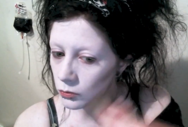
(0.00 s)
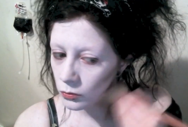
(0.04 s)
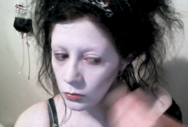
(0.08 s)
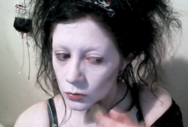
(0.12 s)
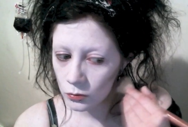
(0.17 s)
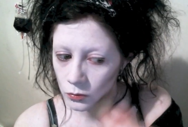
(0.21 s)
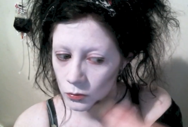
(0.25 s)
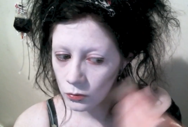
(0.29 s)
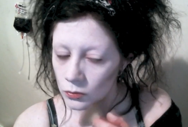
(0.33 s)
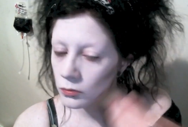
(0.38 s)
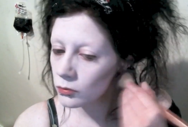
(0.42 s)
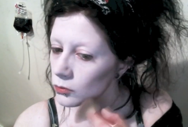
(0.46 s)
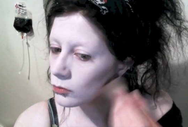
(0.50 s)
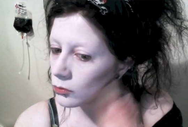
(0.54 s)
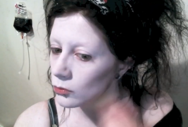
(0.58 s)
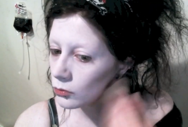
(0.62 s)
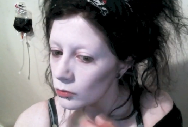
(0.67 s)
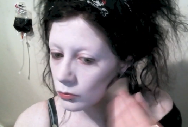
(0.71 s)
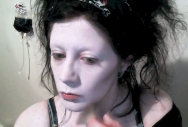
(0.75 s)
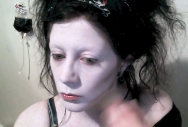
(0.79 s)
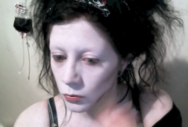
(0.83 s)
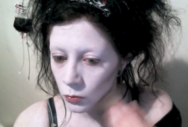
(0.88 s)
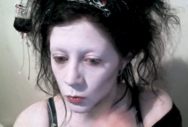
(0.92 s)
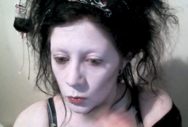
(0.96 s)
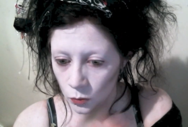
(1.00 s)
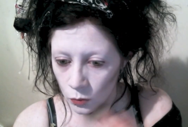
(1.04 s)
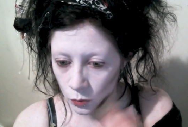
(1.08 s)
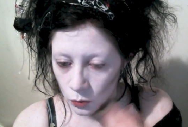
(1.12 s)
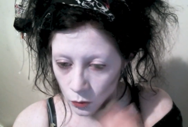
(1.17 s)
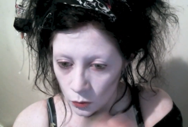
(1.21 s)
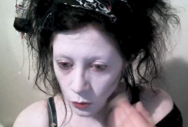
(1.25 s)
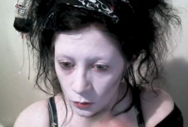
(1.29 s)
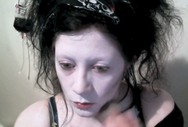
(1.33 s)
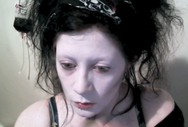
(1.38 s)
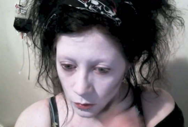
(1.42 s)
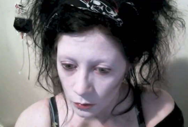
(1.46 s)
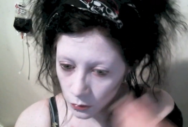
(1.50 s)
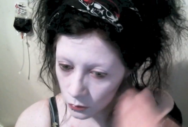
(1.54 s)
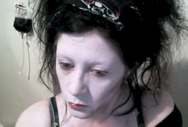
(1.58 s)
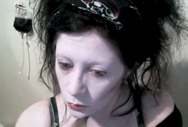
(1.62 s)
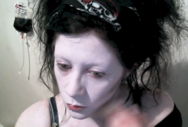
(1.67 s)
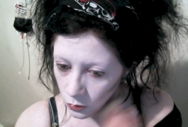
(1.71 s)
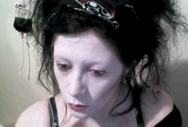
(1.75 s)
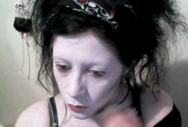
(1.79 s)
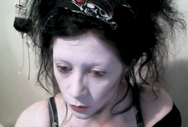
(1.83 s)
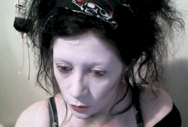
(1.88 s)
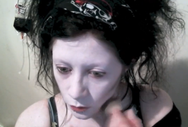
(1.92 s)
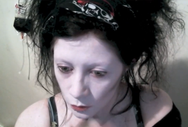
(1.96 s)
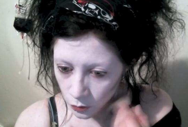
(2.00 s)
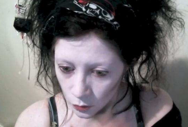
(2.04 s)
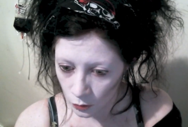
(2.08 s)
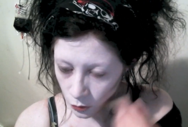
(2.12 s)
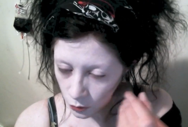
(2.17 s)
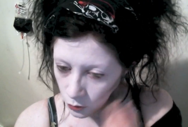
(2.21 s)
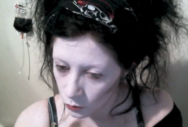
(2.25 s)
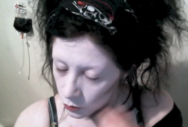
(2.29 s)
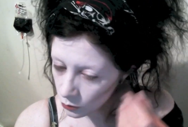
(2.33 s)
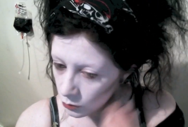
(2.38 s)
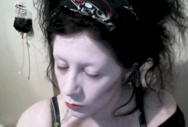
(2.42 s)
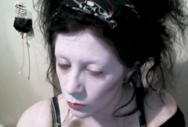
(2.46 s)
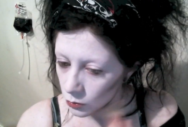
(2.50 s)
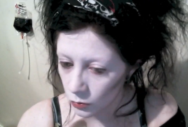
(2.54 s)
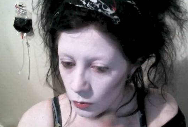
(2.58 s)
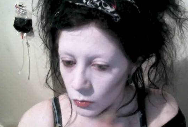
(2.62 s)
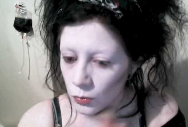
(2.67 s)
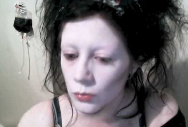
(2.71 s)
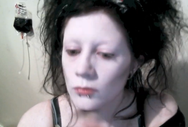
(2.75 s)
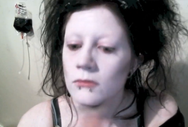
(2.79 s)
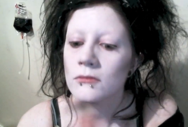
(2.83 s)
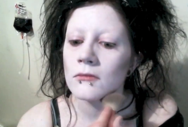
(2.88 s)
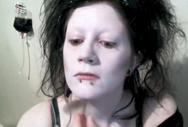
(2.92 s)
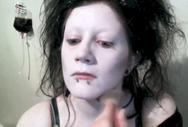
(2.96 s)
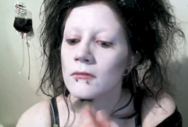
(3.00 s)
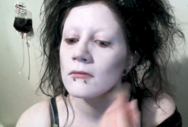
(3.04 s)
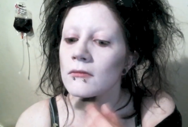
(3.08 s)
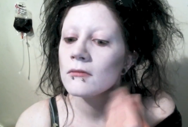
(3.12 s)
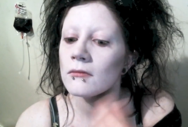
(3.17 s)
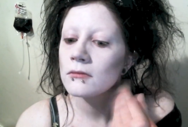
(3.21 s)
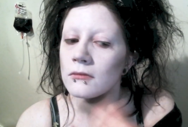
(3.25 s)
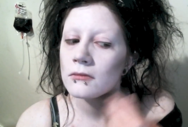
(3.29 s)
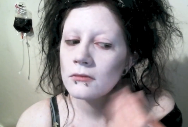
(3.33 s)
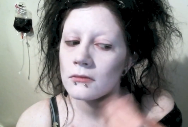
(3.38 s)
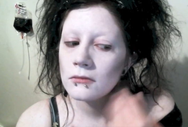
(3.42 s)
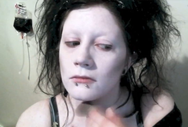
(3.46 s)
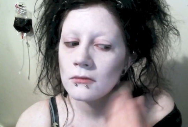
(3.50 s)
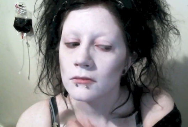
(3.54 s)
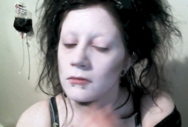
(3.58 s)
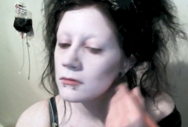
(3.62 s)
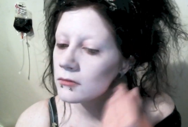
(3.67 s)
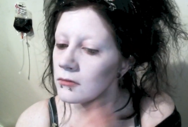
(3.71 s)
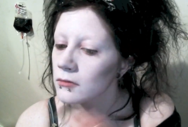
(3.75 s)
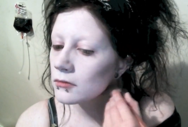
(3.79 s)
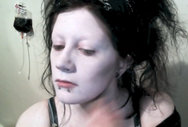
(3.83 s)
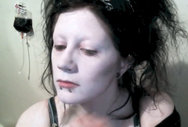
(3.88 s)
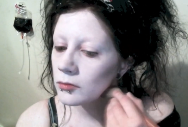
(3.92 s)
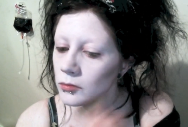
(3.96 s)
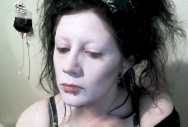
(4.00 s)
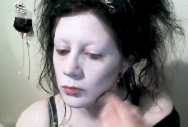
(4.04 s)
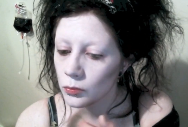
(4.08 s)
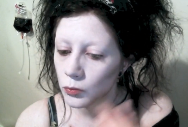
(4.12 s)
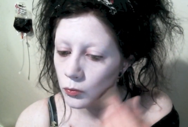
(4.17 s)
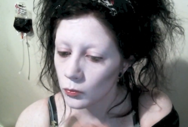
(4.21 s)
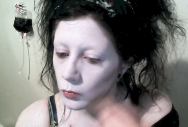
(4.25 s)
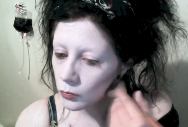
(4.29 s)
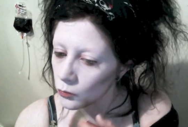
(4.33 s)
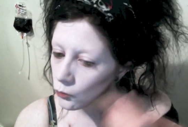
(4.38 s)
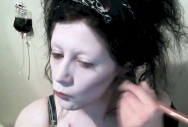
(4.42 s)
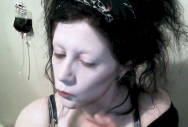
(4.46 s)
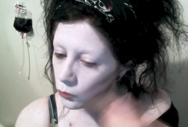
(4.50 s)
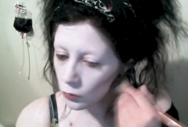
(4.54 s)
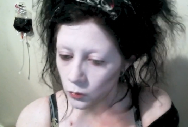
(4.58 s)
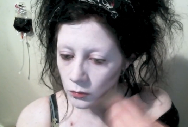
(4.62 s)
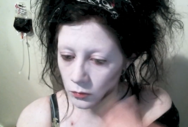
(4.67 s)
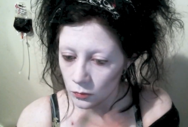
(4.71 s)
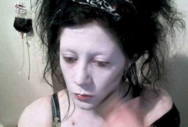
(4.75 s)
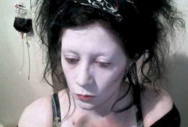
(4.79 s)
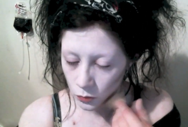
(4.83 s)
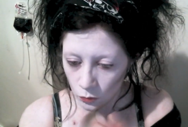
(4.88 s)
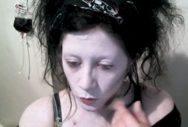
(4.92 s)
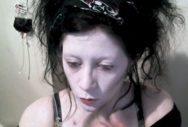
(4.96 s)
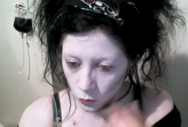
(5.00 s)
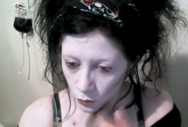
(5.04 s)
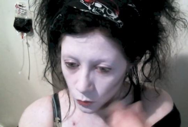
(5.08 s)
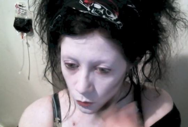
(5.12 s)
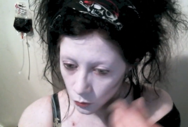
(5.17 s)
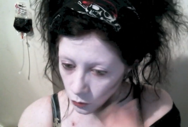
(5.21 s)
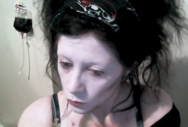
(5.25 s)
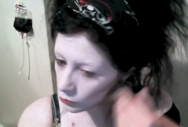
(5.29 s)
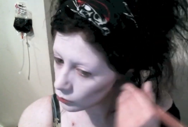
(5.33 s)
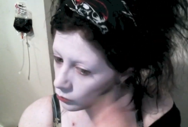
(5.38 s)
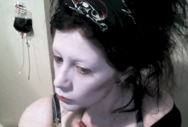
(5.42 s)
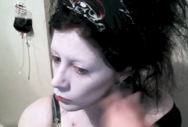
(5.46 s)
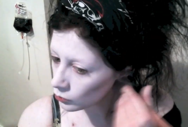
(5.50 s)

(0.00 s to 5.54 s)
No one is speaking in this clip.